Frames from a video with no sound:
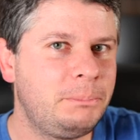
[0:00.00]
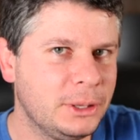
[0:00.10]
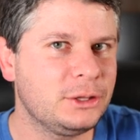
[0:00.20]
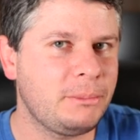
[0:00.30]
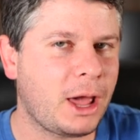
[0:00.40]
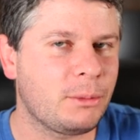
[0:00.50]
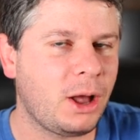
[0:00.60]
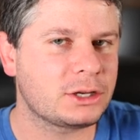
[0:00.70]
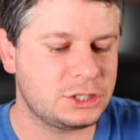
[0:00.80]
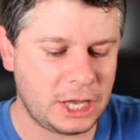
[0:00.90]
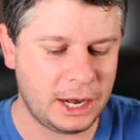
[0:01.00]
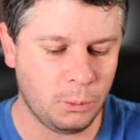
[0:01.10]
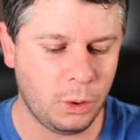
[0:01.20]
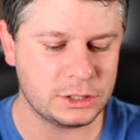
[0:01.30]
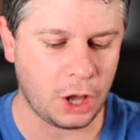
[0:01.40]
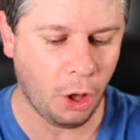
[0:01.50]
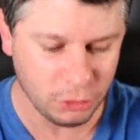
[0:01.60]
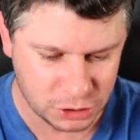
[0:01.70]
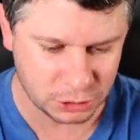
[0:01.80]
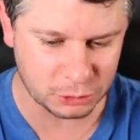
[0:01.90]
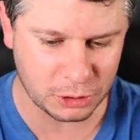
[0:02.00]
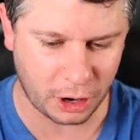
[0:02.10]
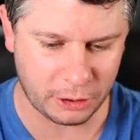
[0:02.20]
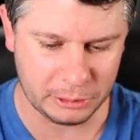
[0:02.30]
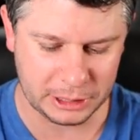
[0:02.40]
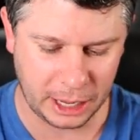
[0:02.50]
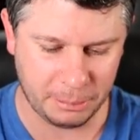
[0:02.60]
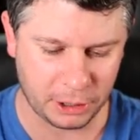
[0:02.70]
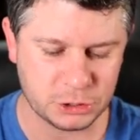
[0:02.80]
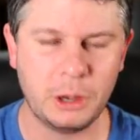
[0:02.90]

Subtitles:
build and battle boxes, and it was also Lucario and Liepard.